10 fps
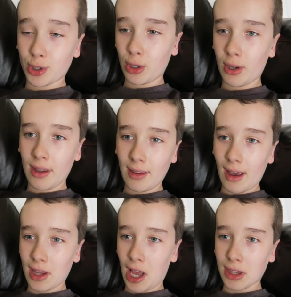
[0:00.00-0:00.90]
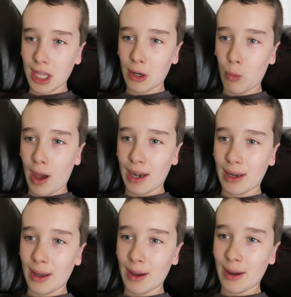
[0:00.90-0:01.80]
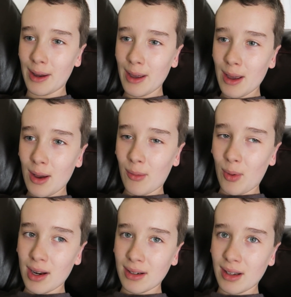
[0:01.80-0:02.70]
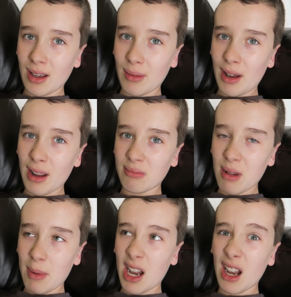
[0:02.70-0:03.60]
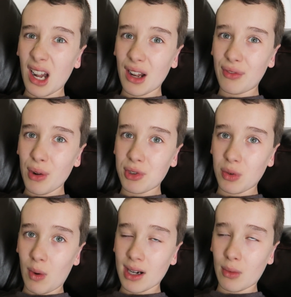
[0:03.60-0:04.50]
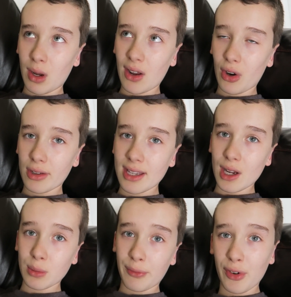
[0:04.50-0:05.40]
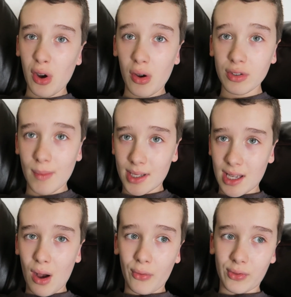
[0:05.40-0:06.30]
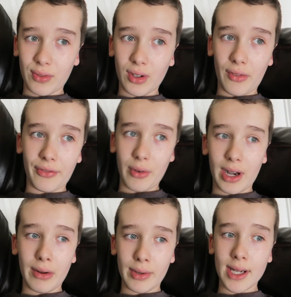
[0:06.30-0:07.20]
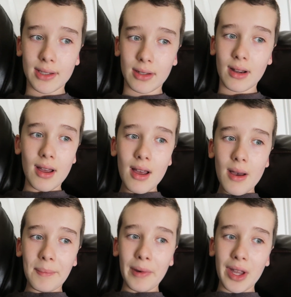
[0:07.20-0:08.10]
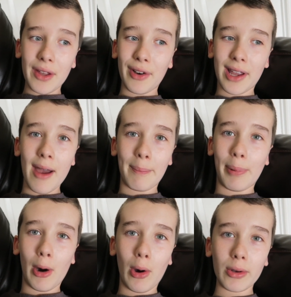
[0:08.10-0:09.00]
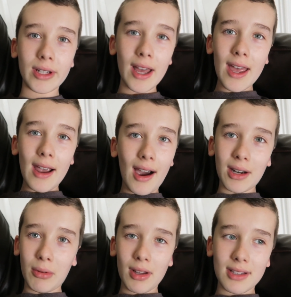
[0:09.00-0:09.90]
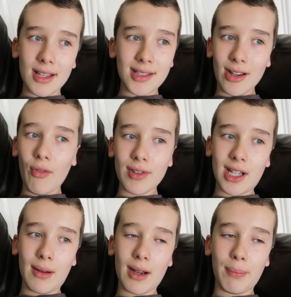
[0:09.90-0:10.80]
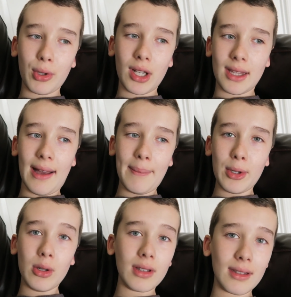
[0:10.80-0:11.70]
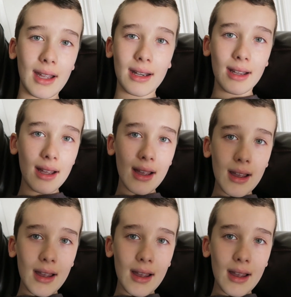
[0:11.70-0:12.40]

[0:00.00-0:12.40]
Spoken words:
So yeah, I think when in future when I'm gonna take some photos myself, not for any reason, but if I get bored and I want to take selfies, I can put it in that mode and then